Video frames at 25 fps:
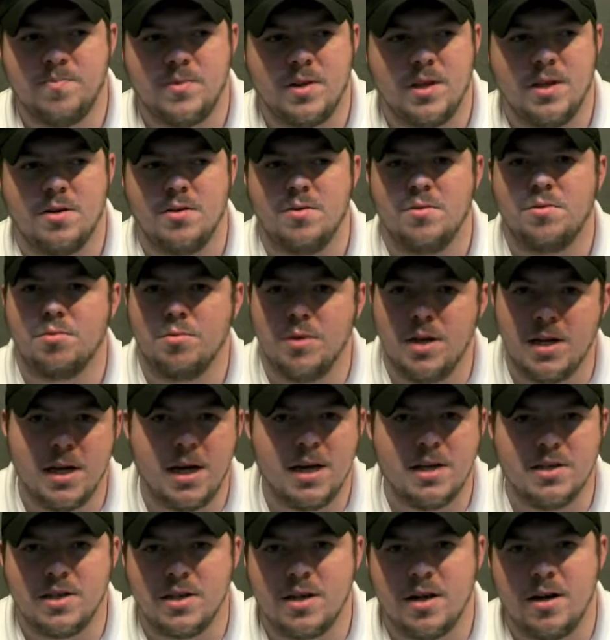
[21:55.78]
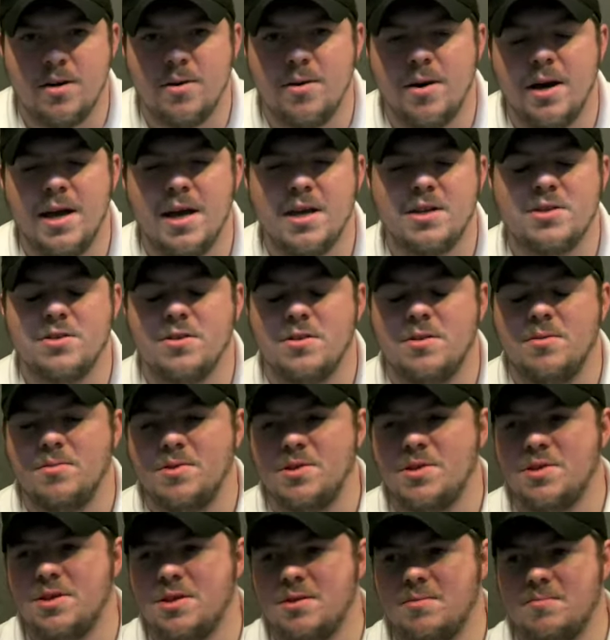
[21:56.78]
you know, three days ago, I actually
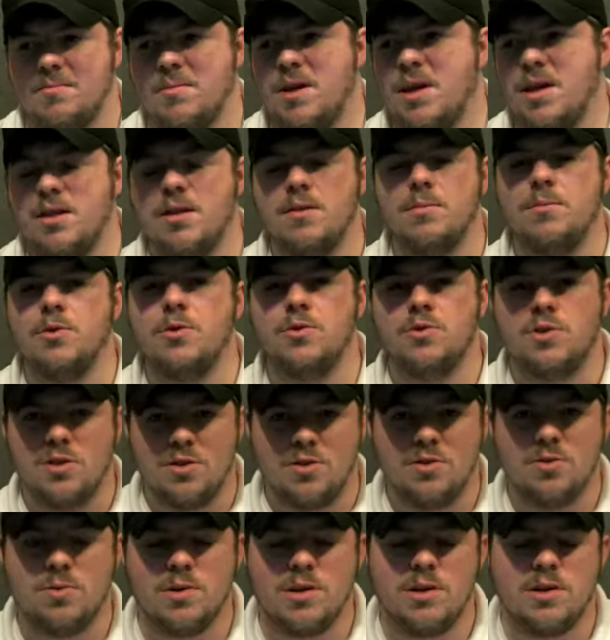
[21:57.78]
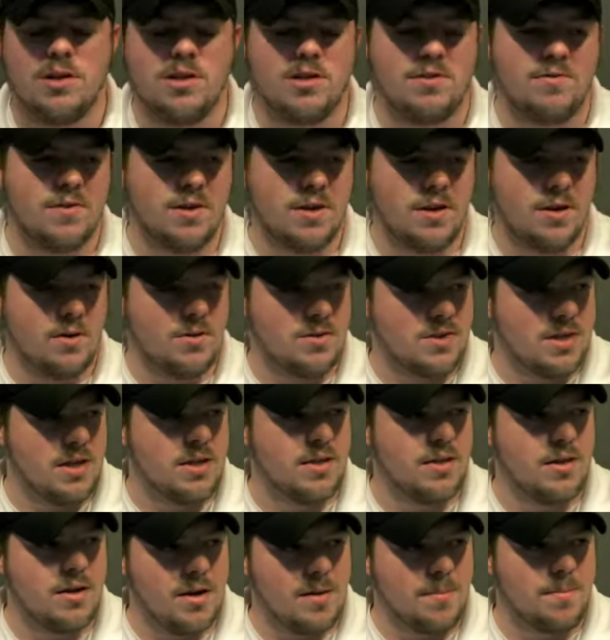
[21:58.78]
was in the mood to do one of these videos. I
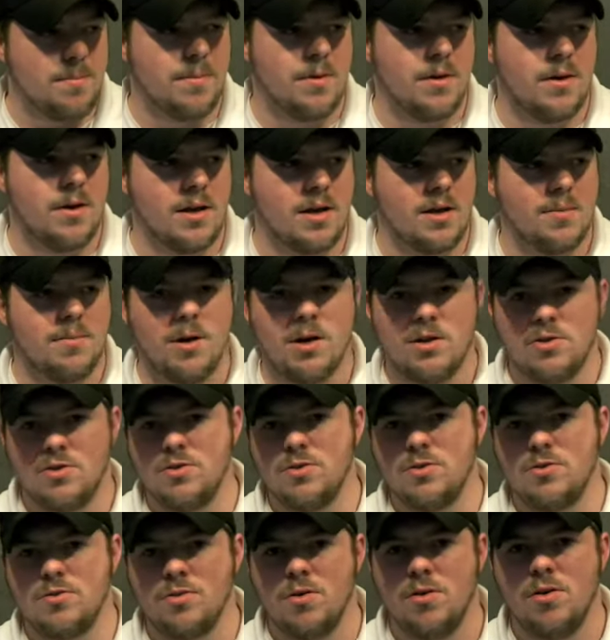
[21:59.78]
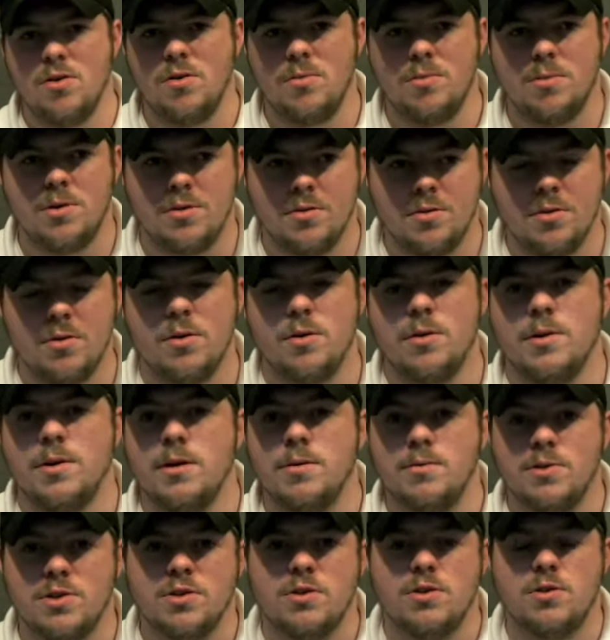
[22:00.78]
lit up uh, Camacho Corojo Maduro and
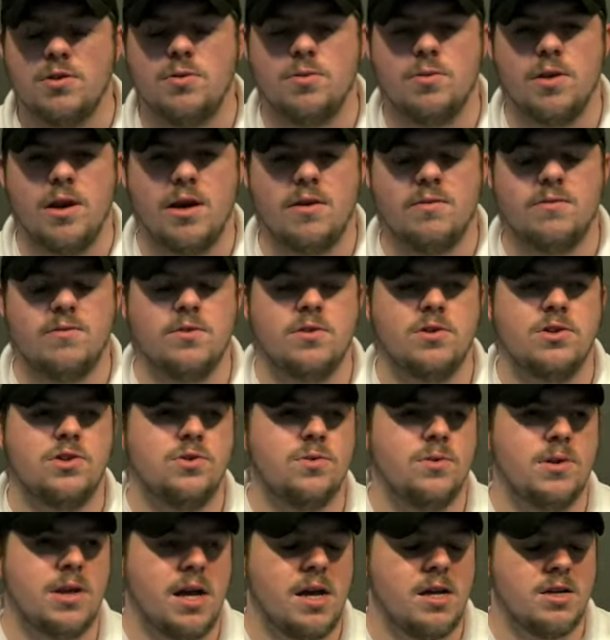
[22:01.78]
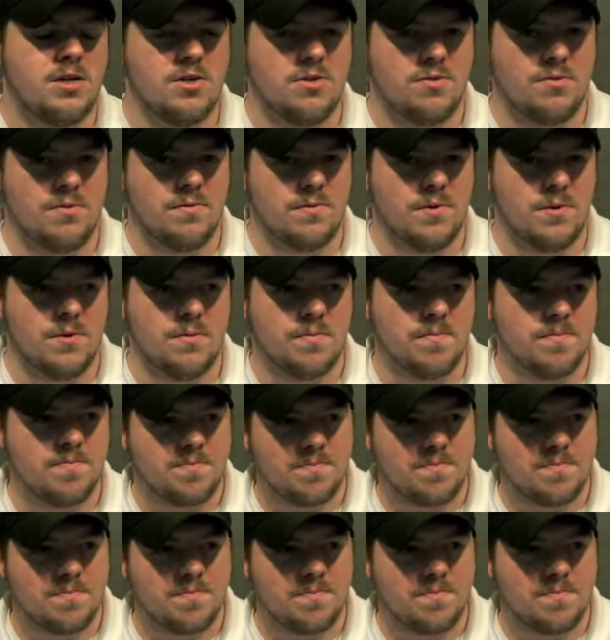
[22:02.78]
I was going to do that for a short ashes review.